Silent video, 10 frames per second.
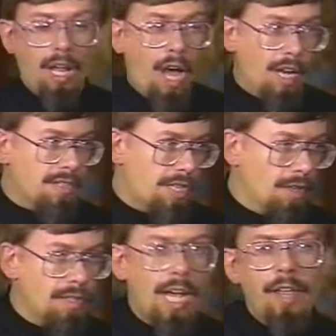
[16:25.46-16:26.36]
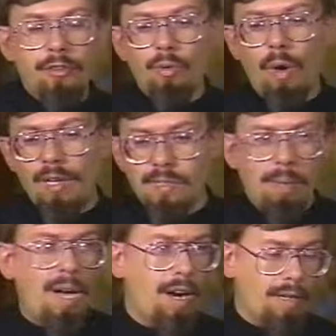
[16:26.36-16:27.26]
until death do us
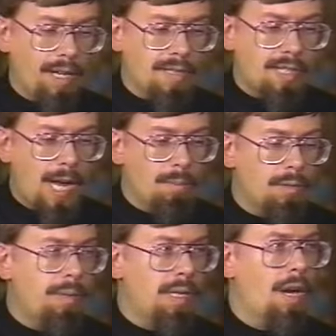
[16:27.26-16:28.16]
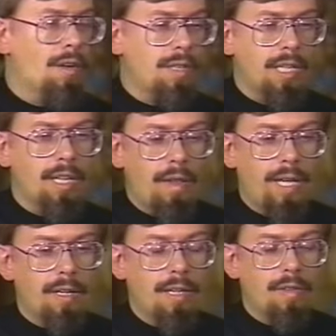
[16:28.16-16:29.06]
part, as came to be
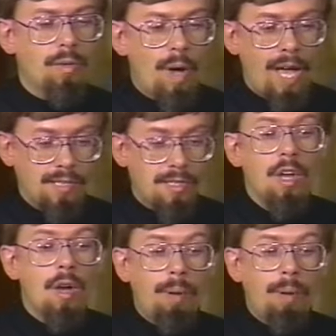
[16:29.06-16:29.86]
articulated in the West,